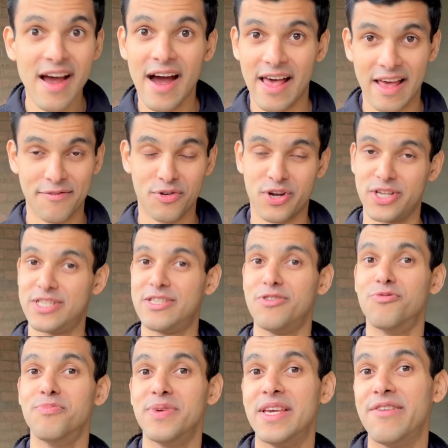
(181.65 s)
I have to
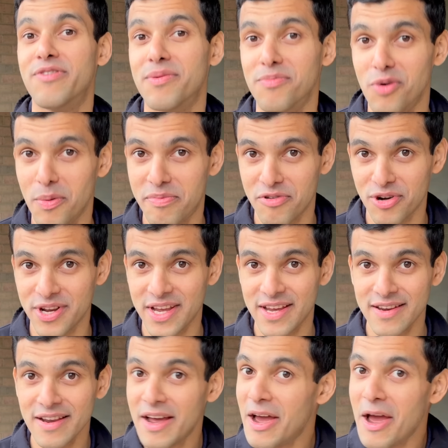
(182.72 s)
consume even more
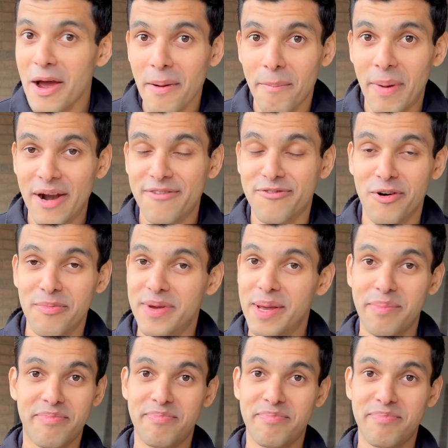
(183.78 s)
protein. But for me,